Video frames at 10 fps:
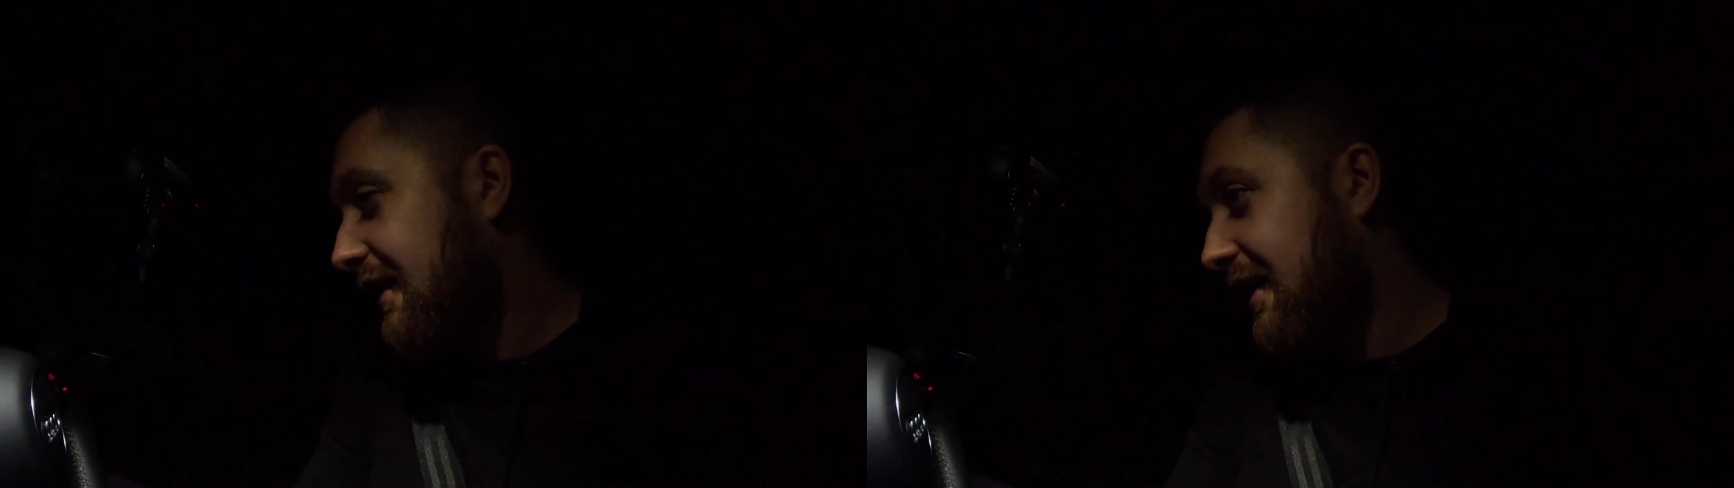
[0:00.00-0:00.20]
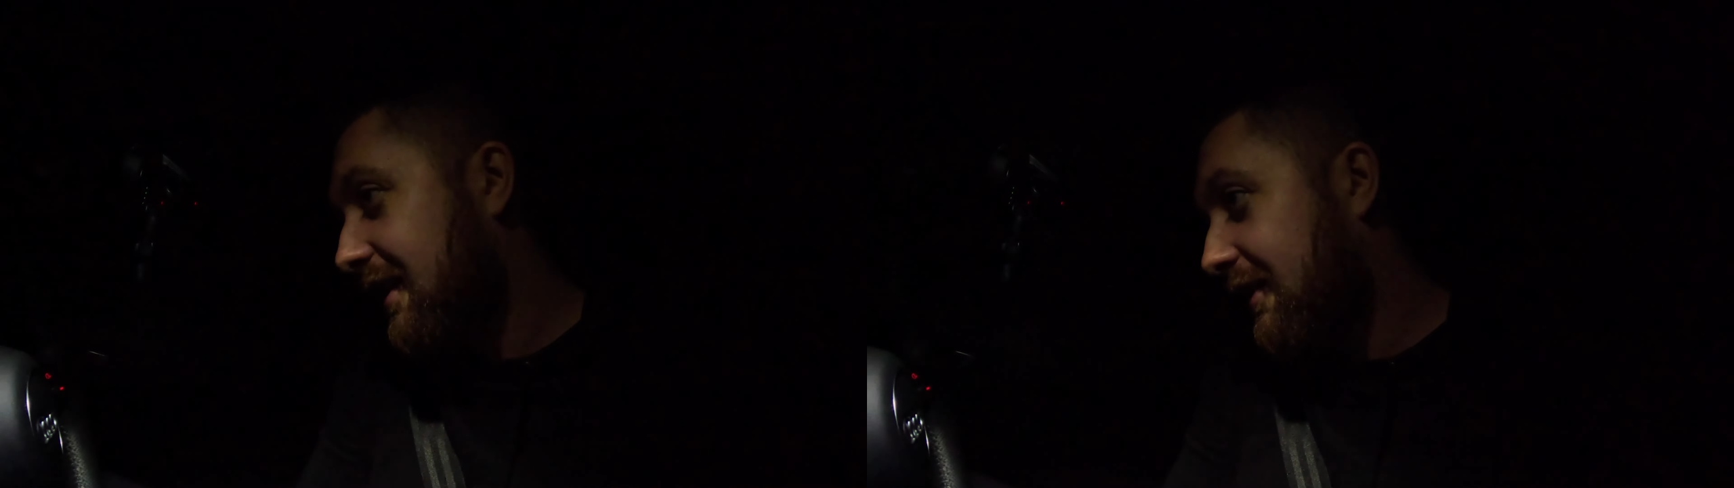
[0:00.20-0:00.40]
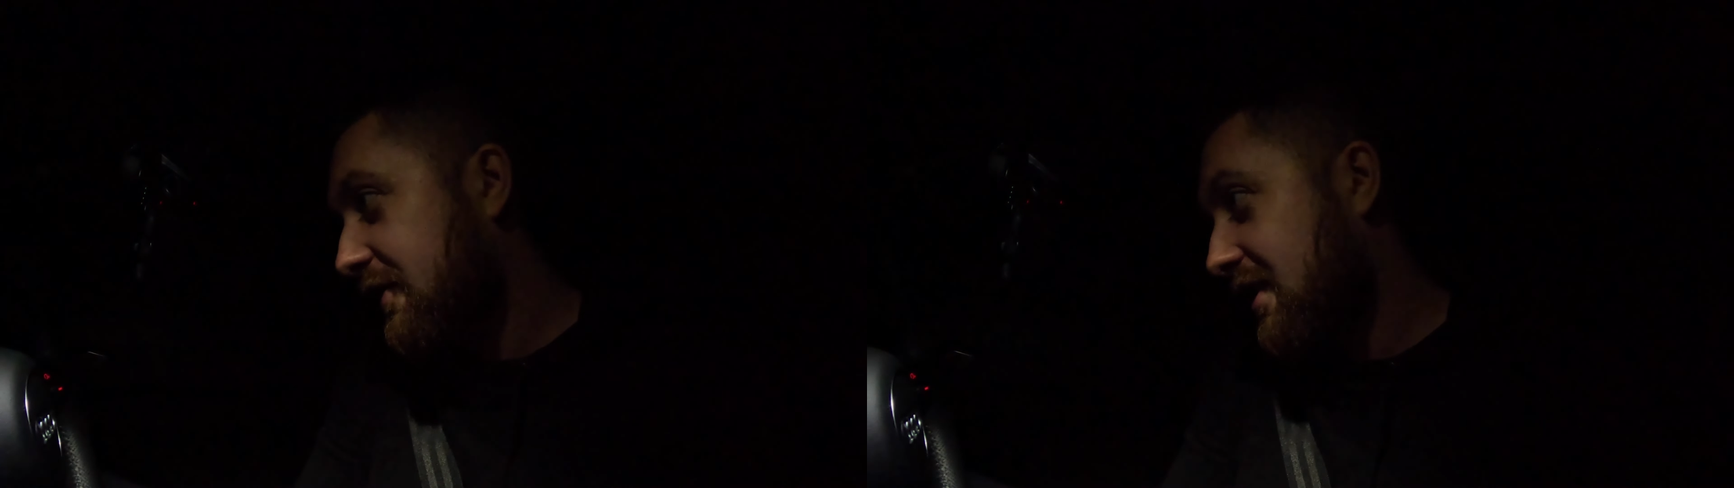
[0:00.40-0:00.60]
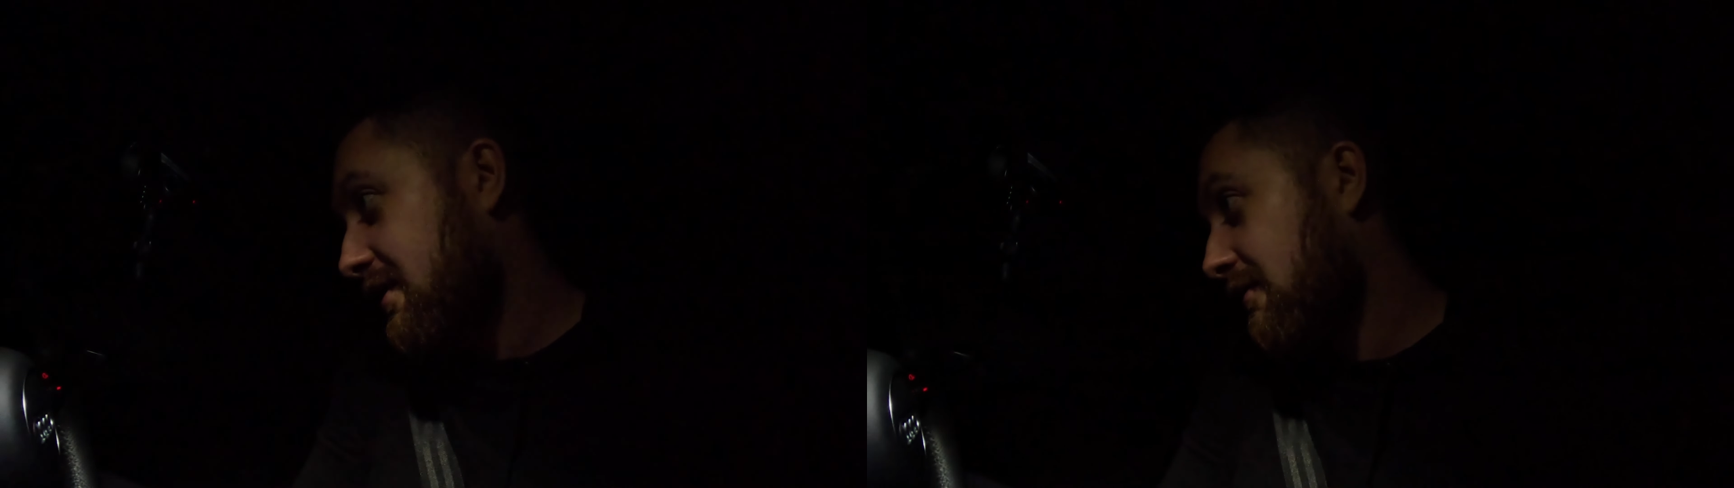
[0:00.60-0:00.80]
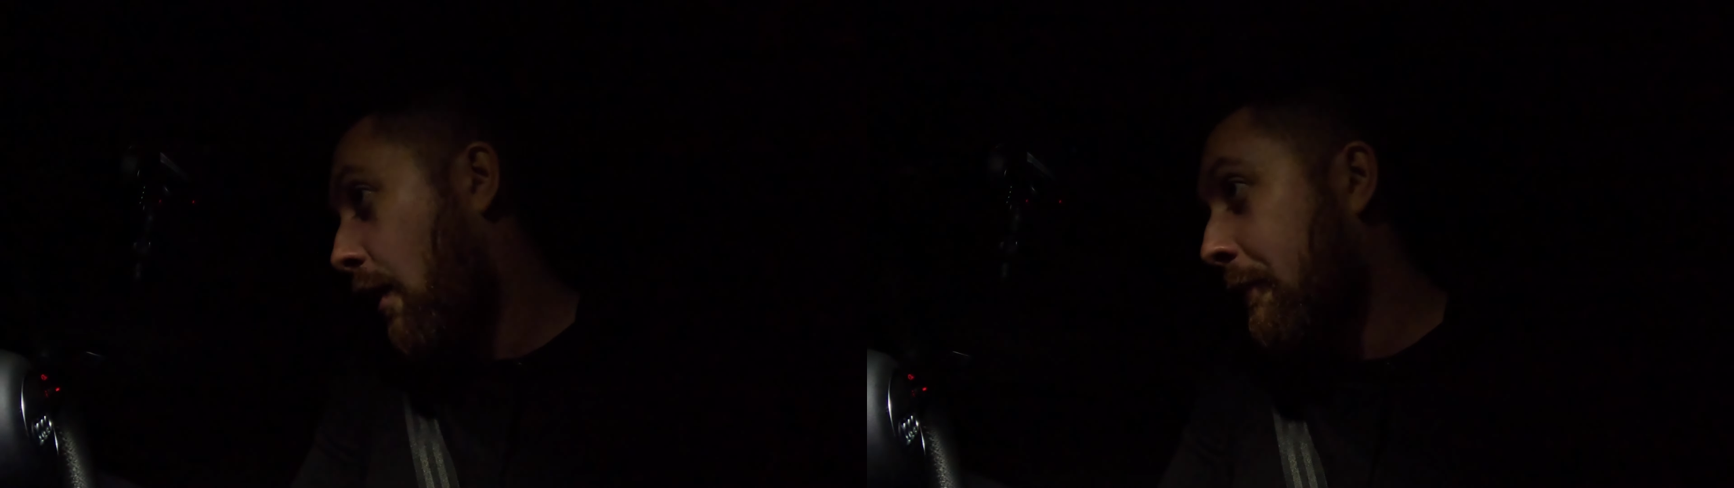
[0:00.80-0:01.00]
and obviously
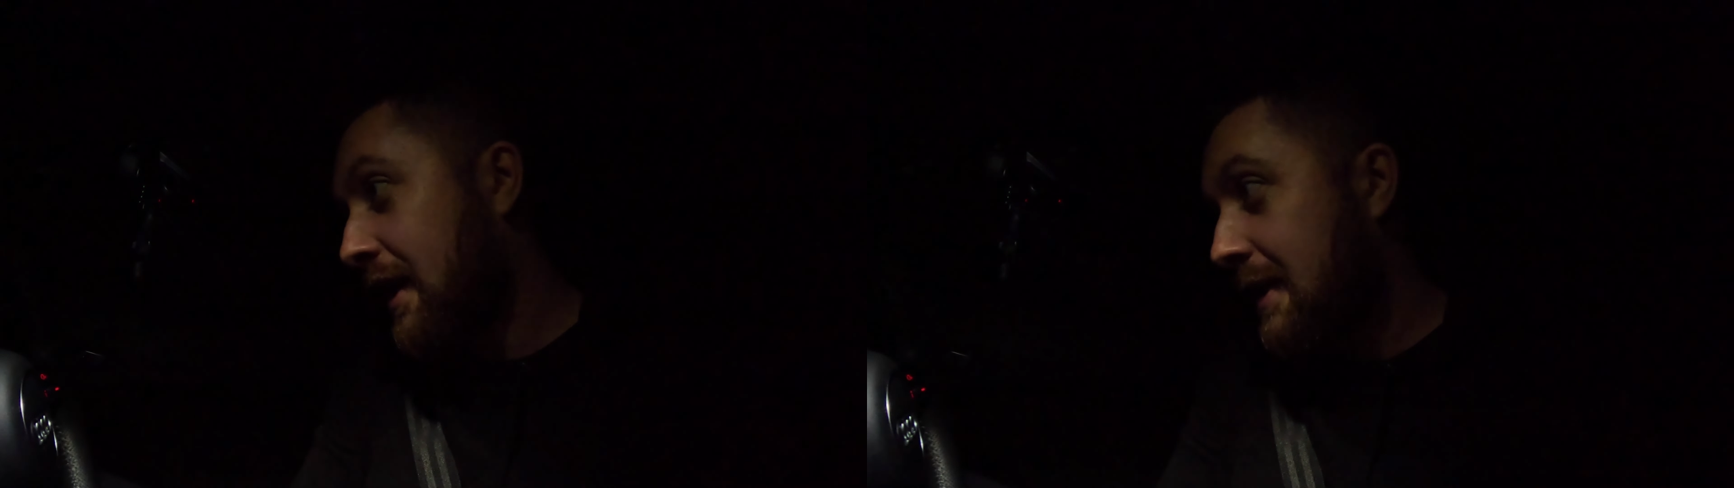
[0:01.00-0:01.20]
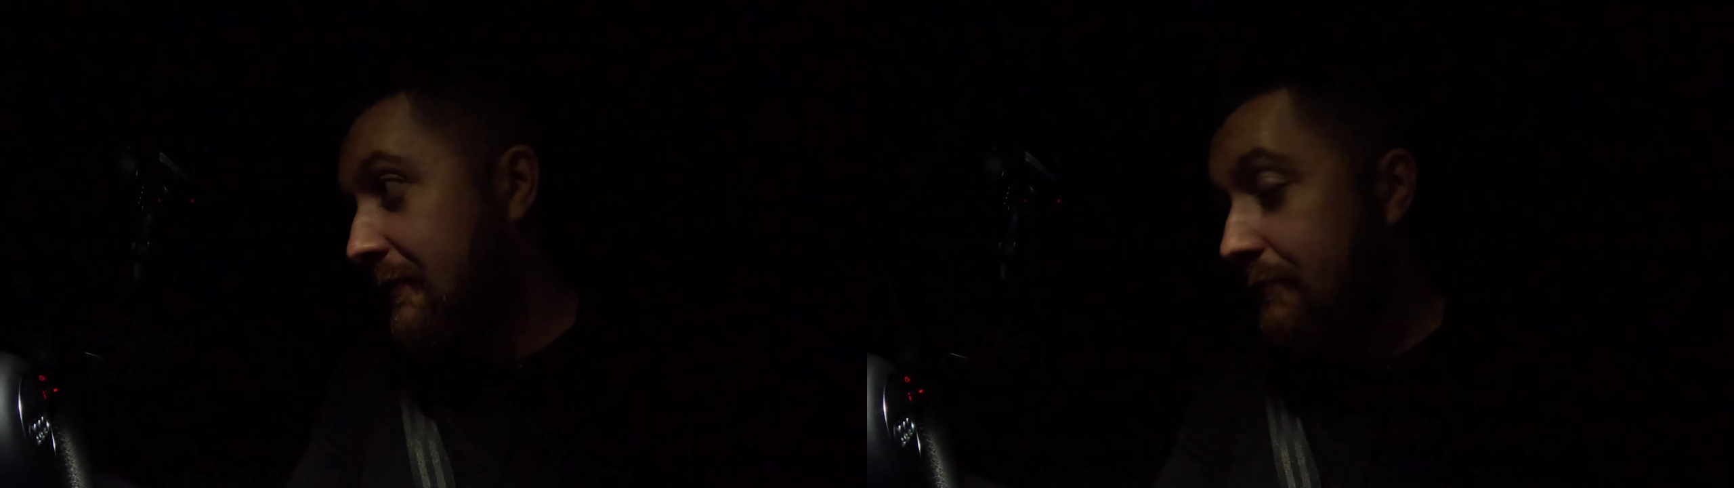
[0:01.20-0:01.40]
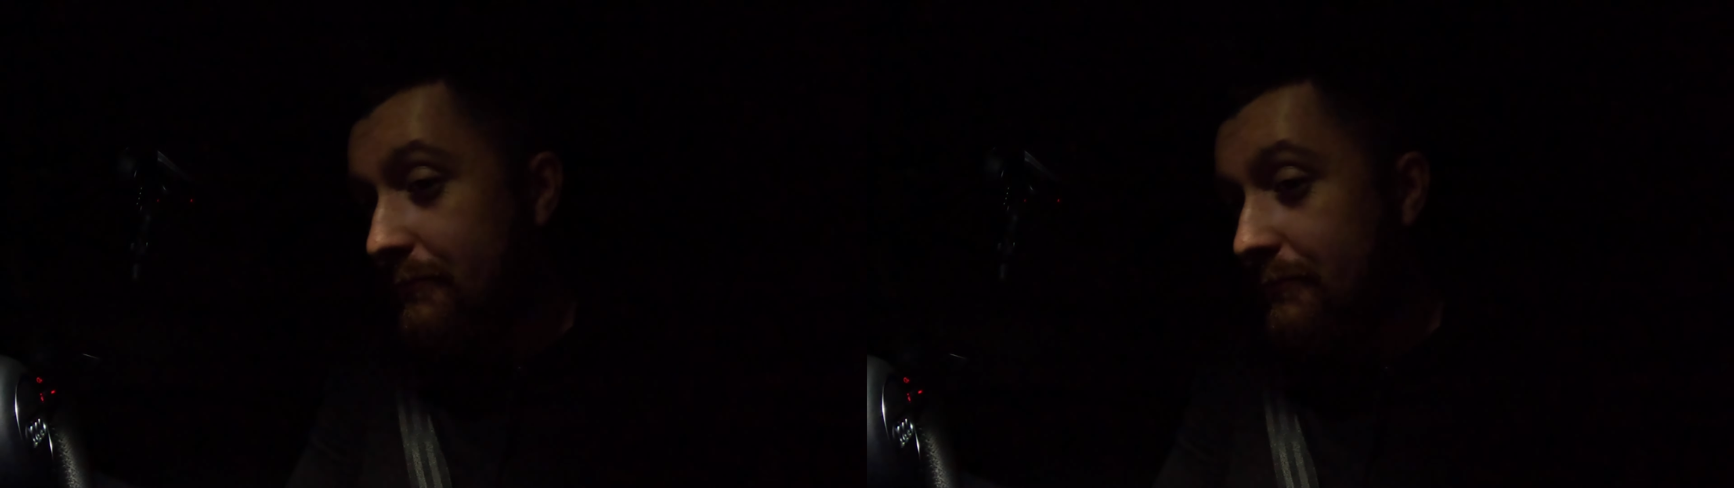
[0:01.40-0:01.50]
not being a